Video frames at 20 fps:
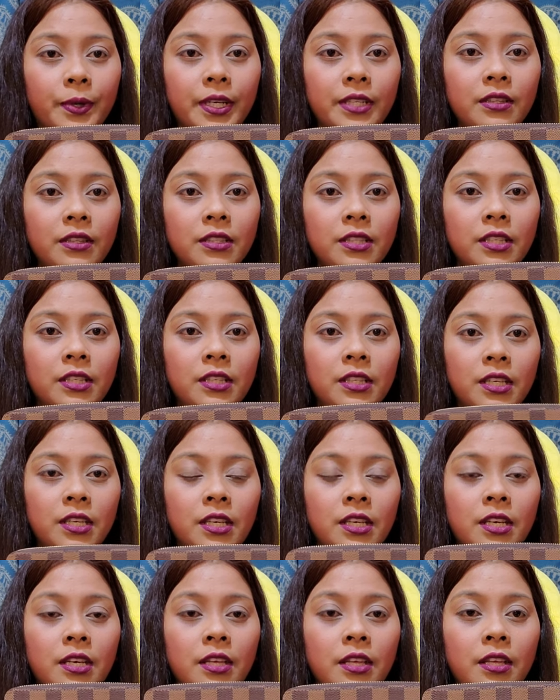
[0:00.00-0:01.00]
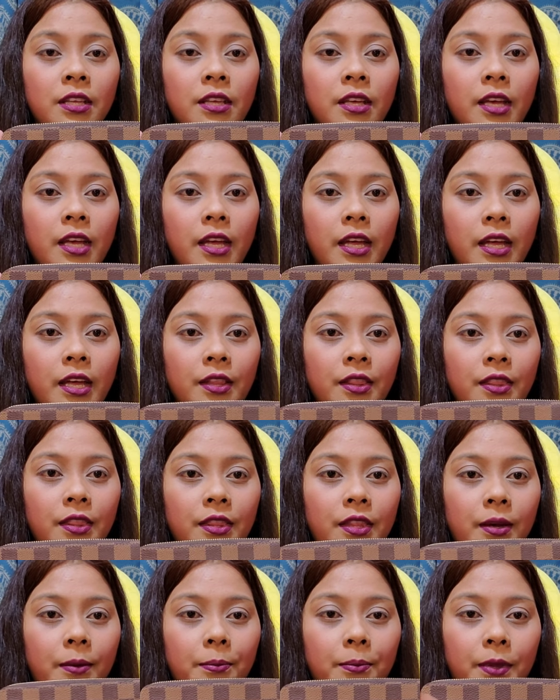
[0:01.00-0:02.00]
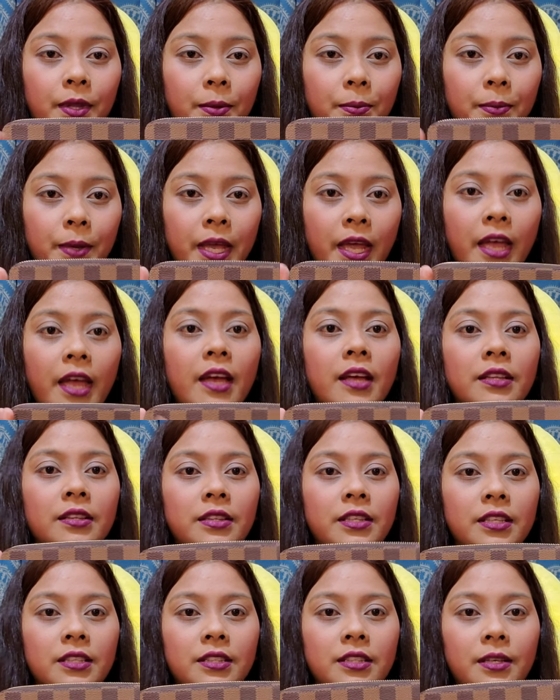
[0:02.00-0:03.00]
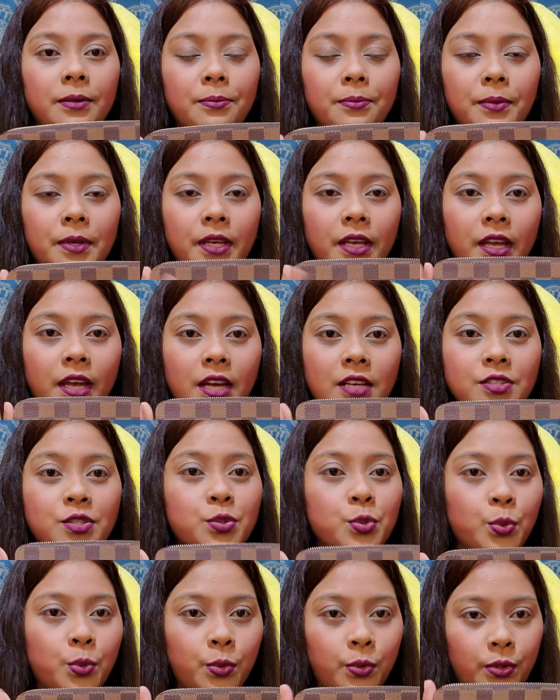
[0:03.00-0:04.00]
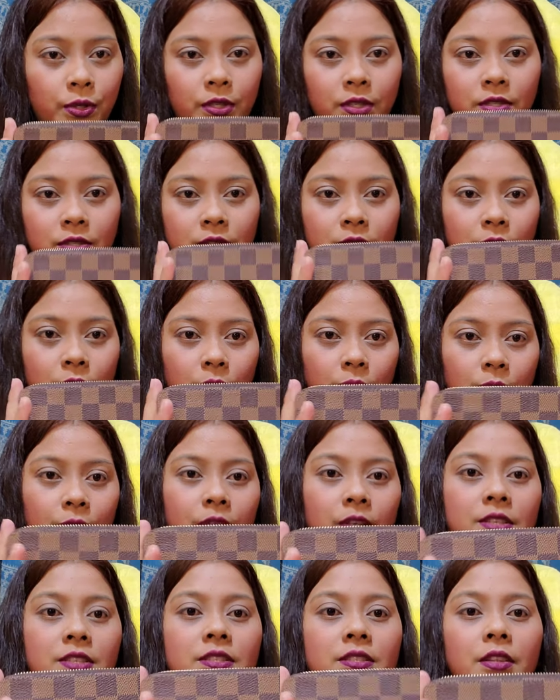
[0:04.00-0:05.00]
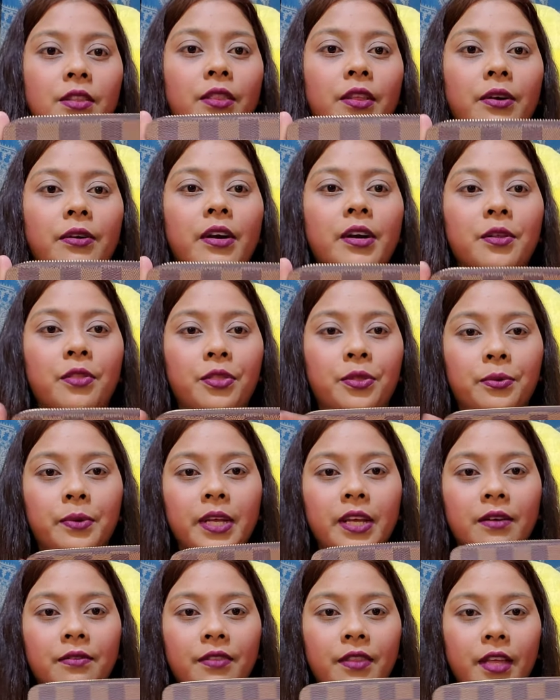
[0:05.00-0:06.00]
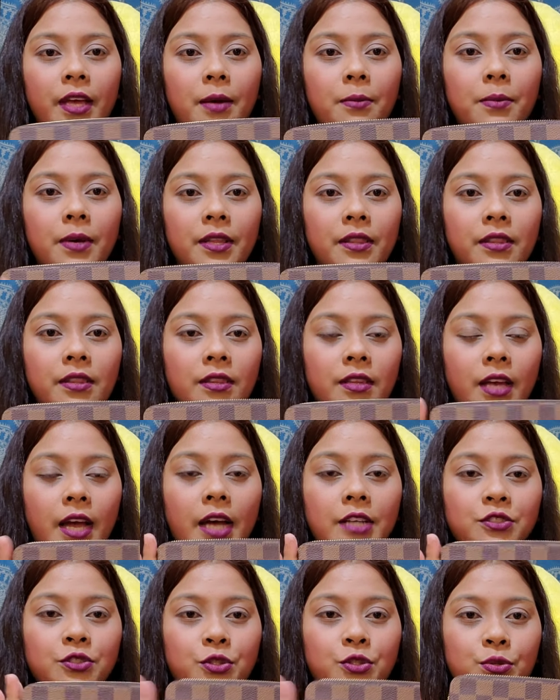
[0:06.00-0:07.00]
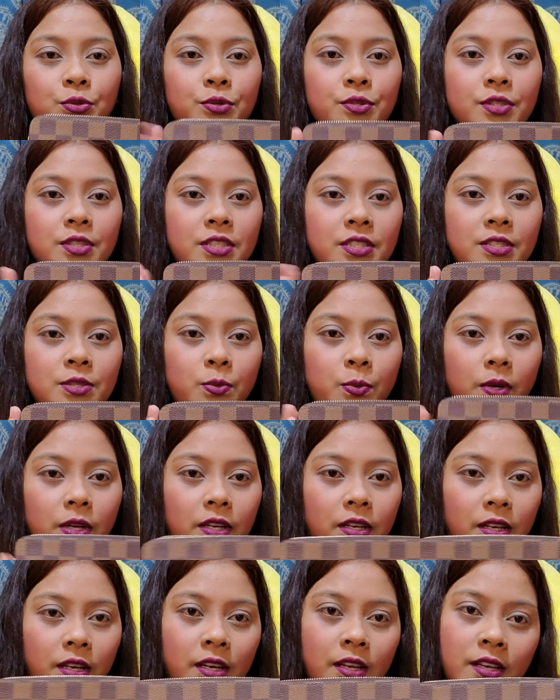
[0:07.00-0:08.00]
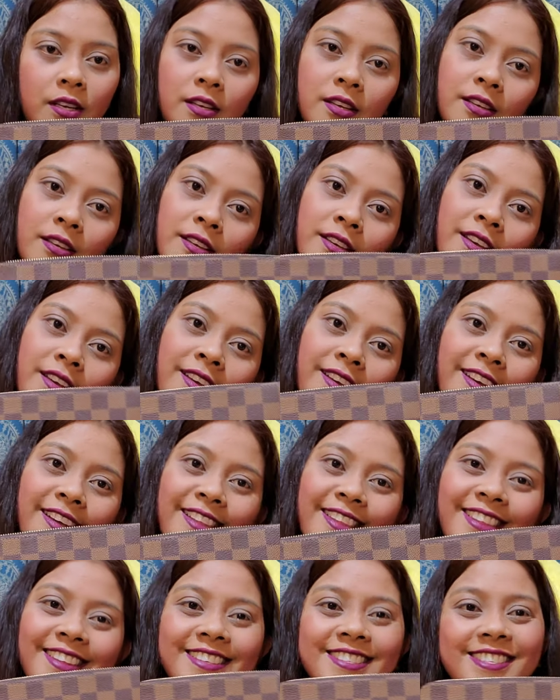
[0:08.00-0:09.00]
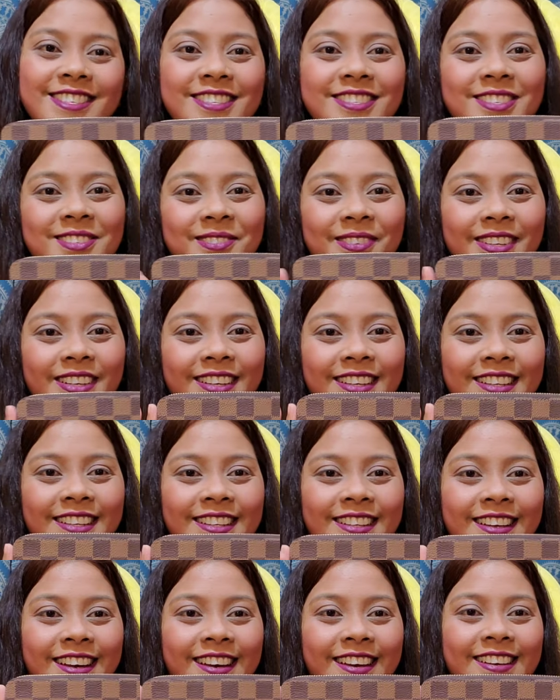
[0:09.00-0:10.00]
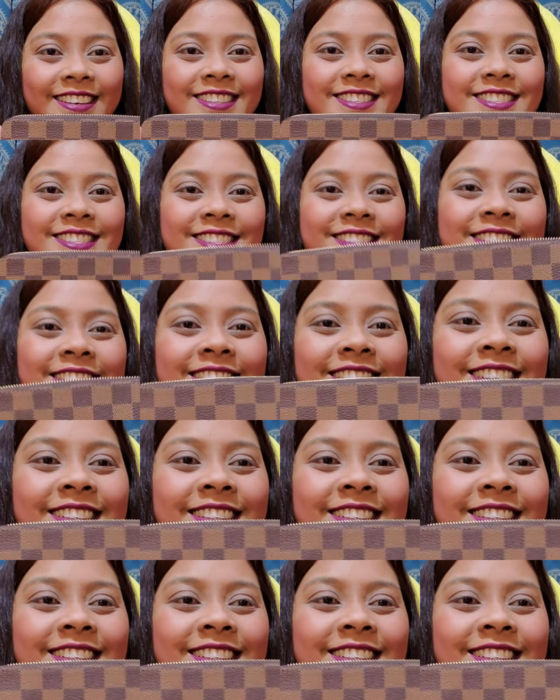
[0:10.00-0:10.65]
print, and the Damier, and the Damier Azure. So there are 3 of them, and I choose this one. And this is really nice.